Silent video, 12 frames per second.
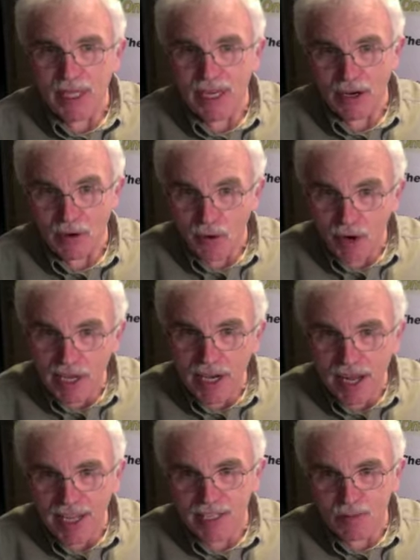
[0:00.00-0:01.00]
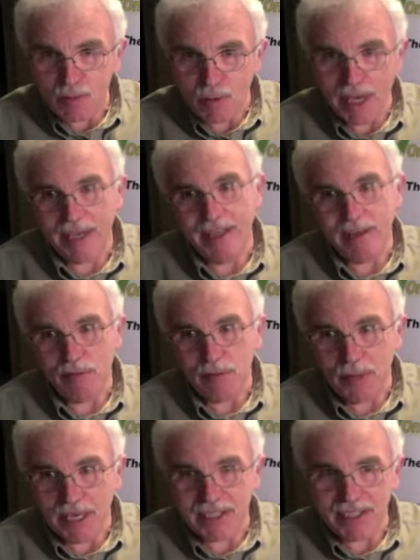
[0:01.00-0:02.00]
in an organized way that will
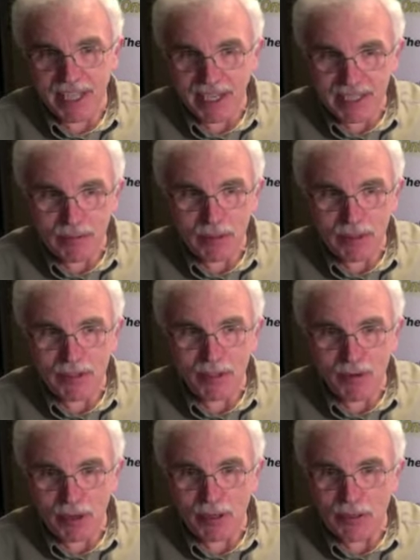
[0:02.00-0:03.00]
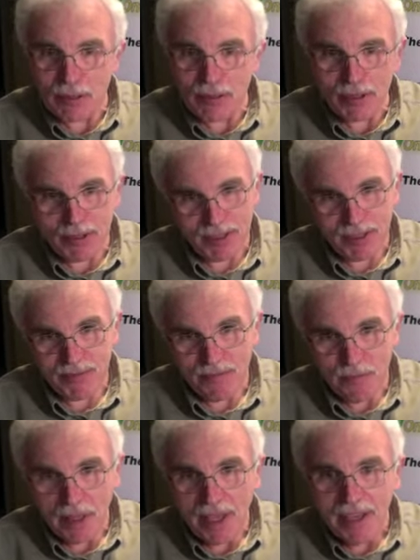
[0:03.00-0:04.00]
be accessible to our users.
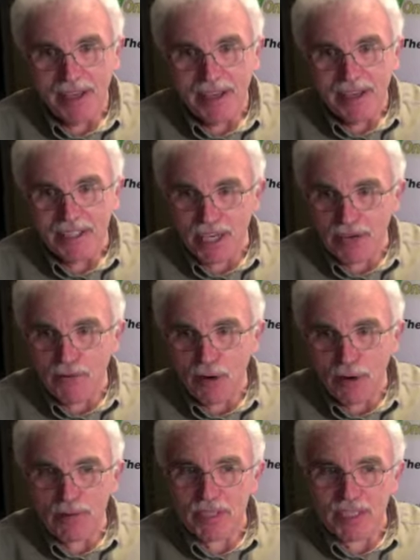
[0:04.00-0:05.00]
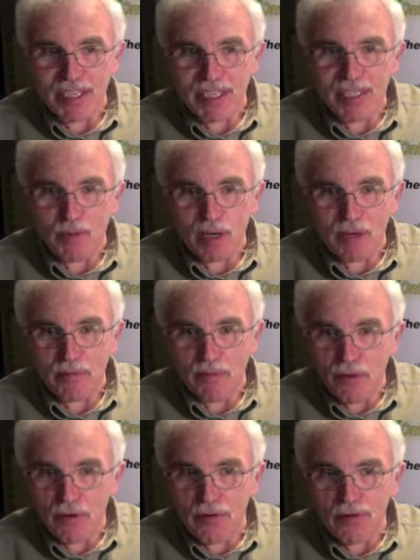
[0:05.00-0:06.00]
Jeff hopes that this will
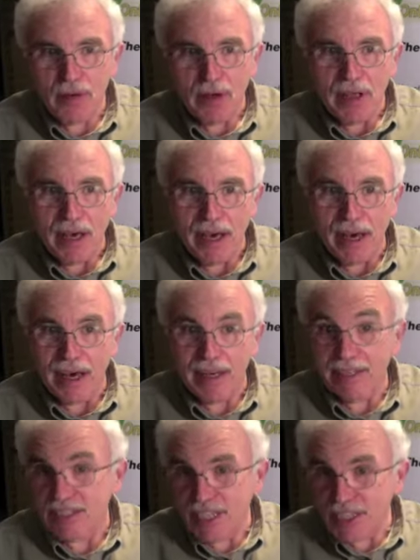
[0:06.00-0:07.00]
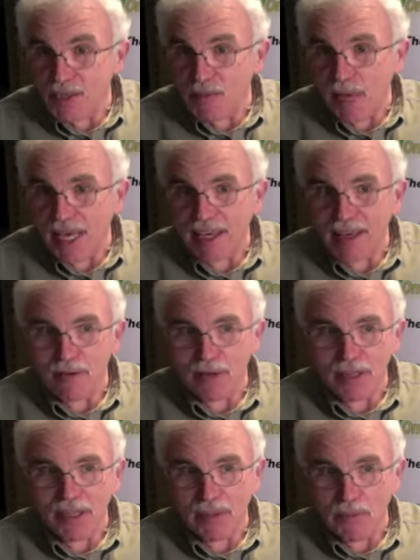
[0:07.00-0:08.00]
improve decision-making
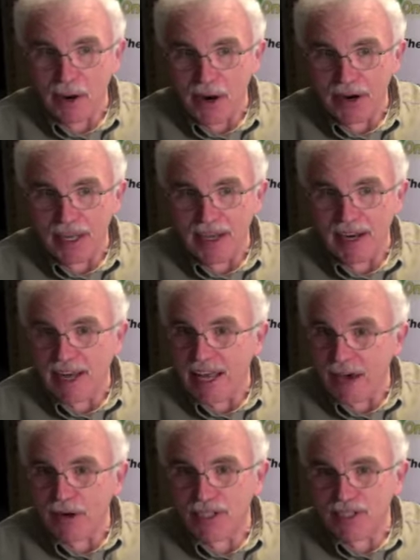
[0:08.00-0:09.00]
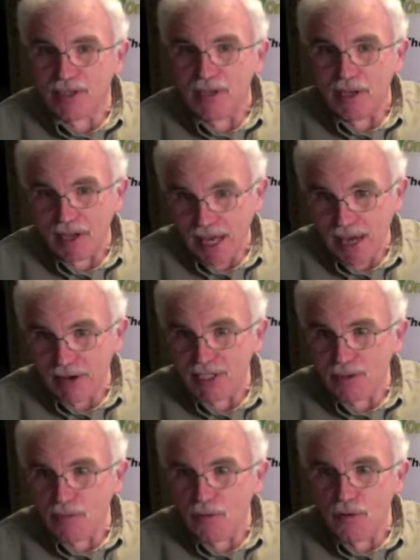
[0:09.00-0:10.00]
within the party and allow us
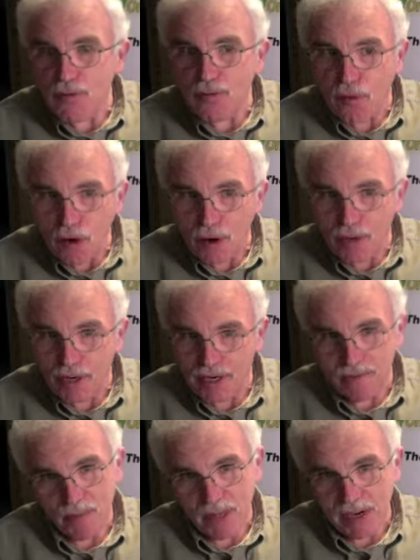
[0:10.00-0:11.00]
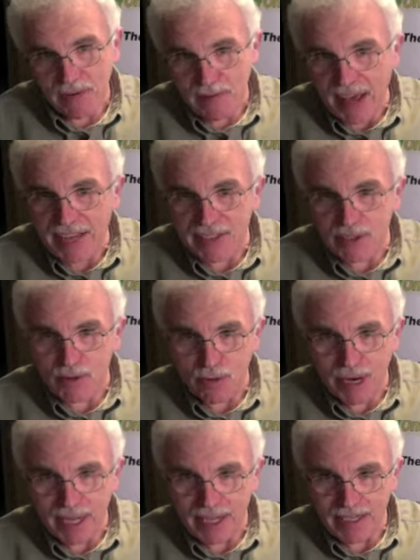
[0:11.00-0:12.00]
to move forward at a faster
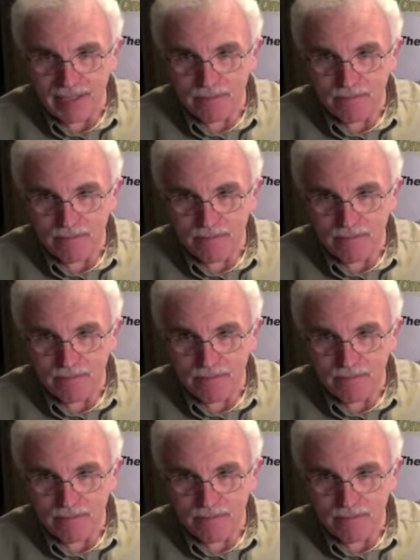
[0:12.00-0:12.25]
rate.